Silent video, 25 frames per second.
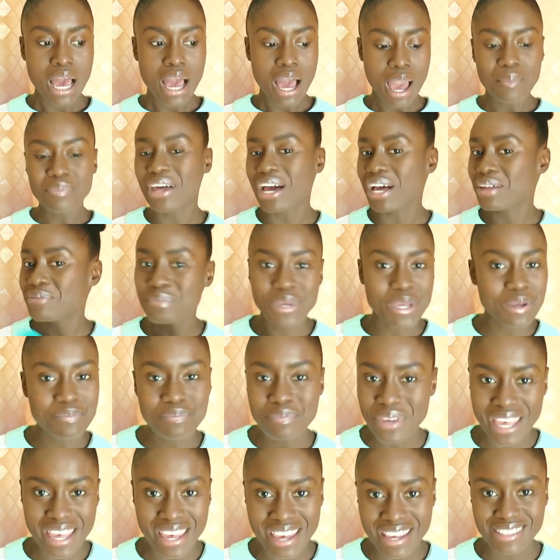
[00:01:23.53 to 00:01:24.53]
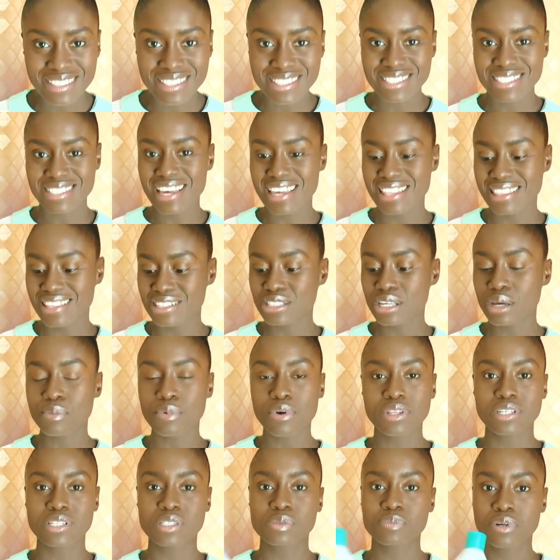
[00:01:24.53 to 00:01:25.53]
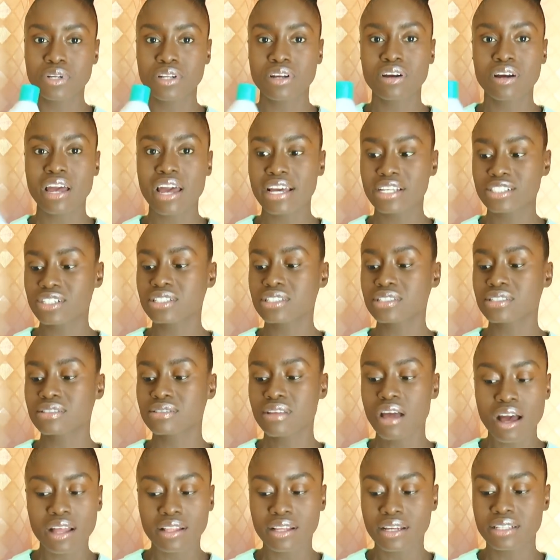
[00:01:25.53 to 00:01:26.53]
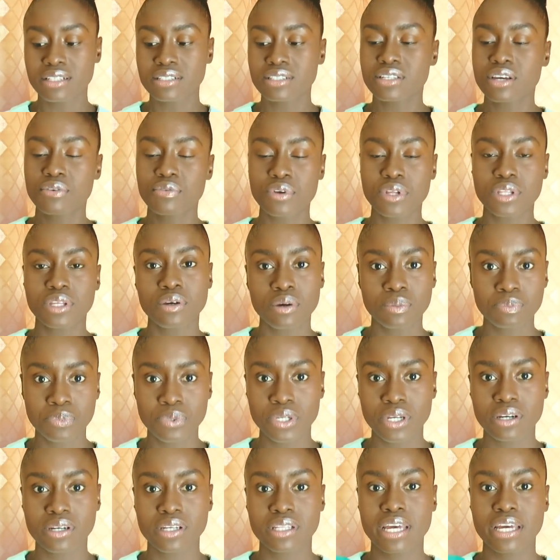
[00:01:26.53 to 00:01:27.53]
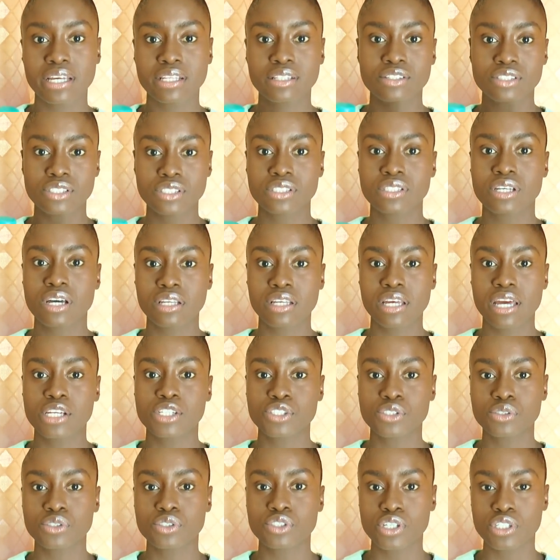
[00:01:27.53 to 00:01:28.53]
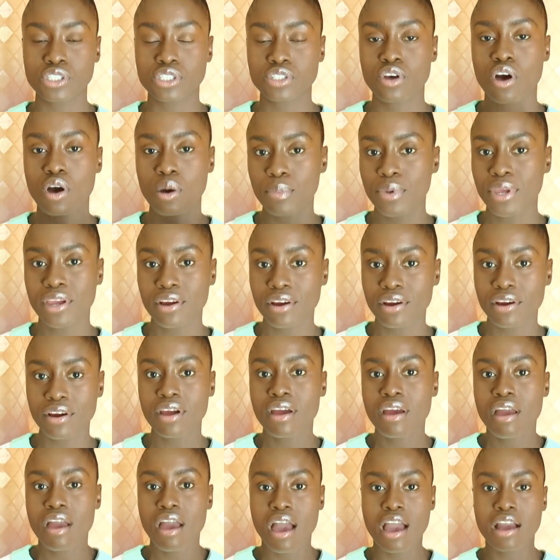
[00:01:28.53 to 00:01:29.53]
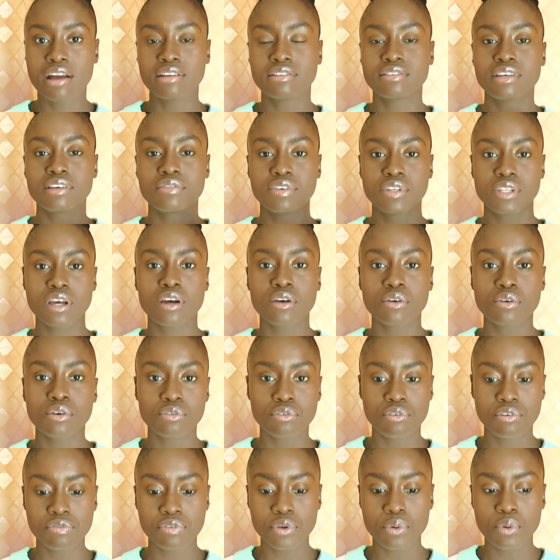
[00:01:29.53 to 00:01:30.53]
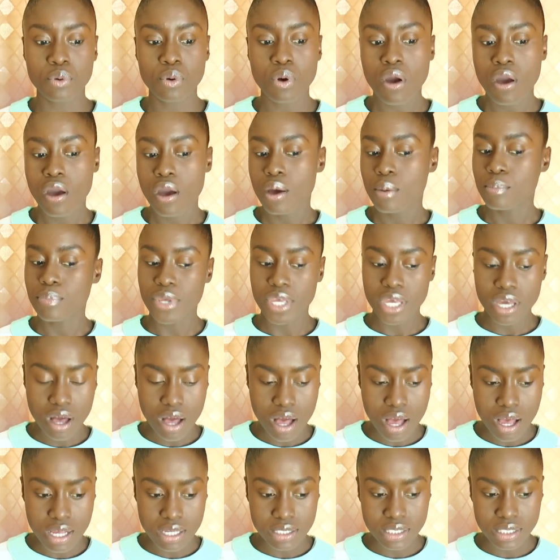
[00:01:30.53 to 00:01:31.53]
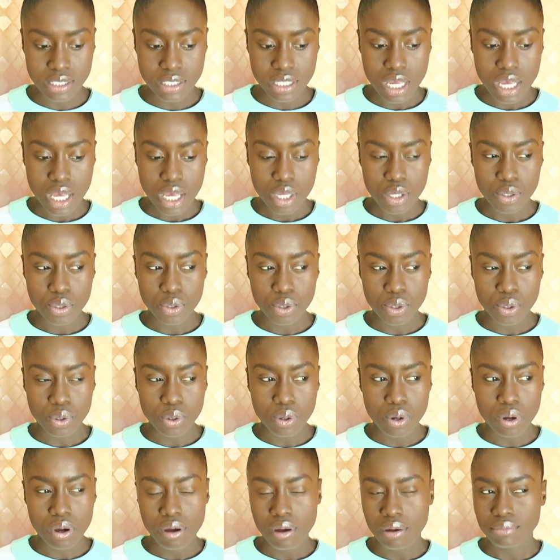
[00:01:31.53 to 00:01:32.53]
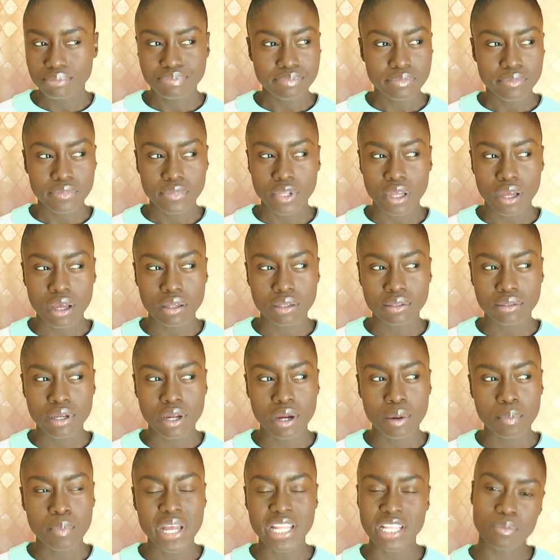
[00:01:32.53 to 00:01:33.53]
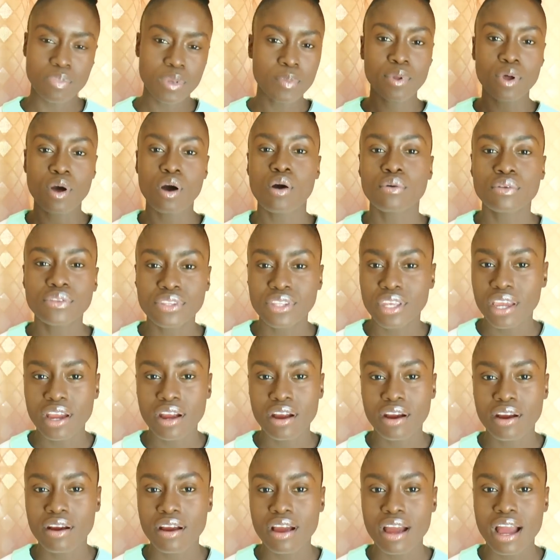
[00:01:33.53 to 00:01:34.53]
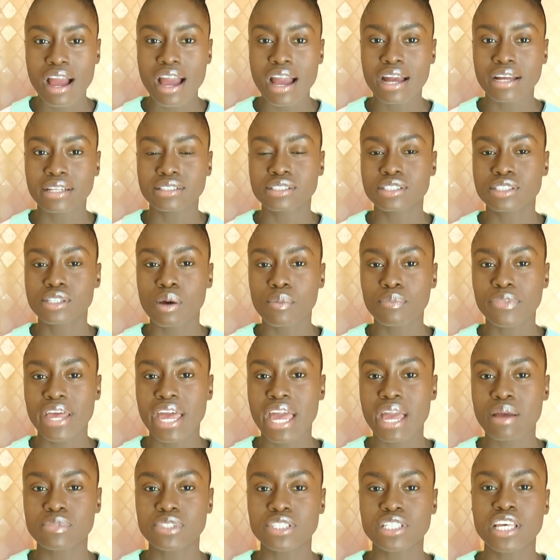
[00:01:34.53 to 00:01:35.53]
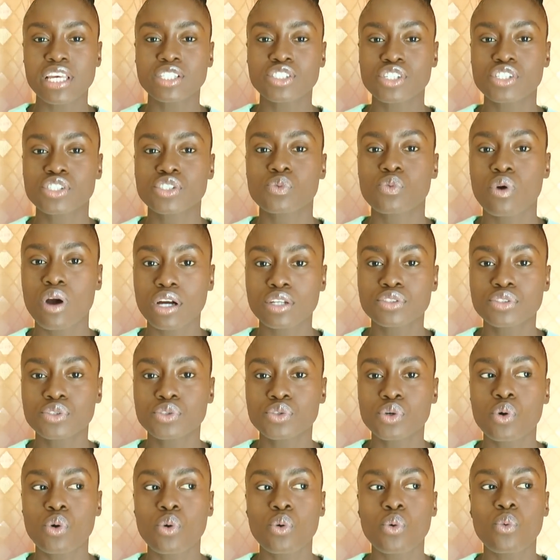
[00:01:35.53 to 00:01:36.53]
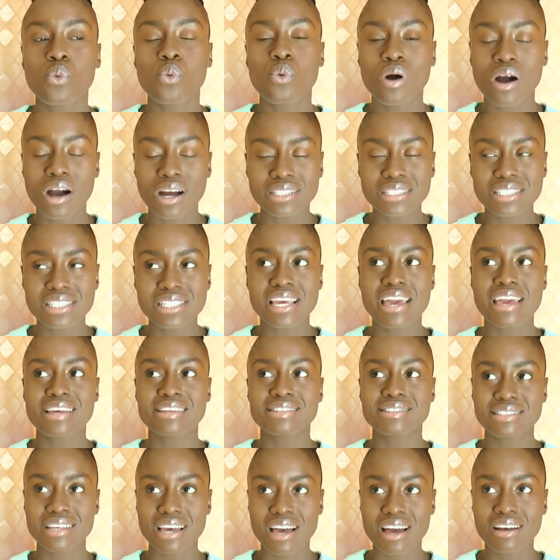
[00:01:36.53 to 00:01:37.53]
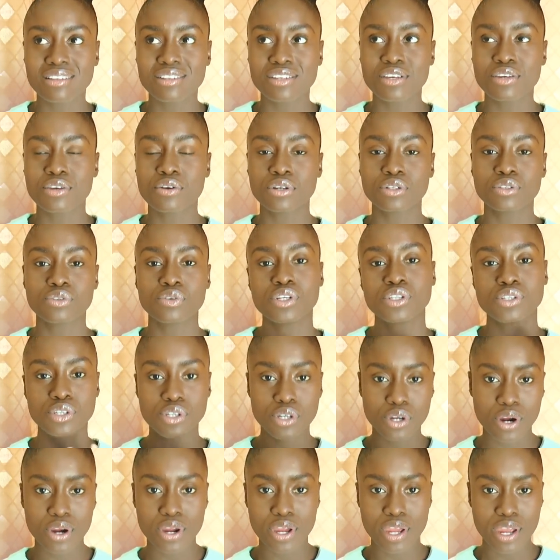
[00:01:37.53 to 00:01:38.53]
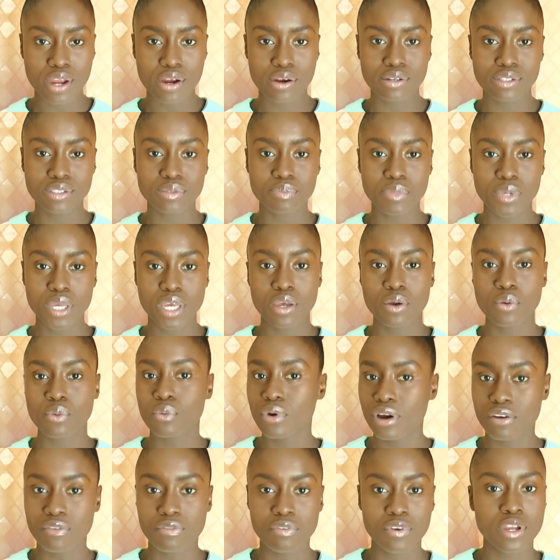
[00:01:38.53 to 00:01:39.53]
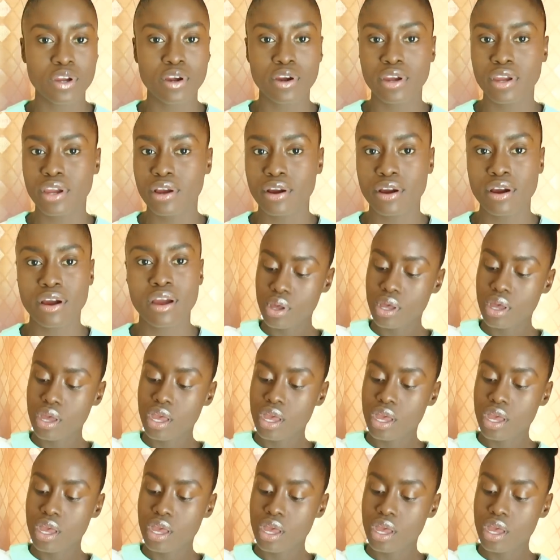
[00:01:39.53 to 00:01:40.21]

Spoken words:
I'm not being paid to say this about this product. I just thought that it's a really good product, and I just thought that I should just come here and give it a good review, because, you know, there are many people out there, and sometimes they just want to know what exactly you're doing to your hair to make it work for your hair.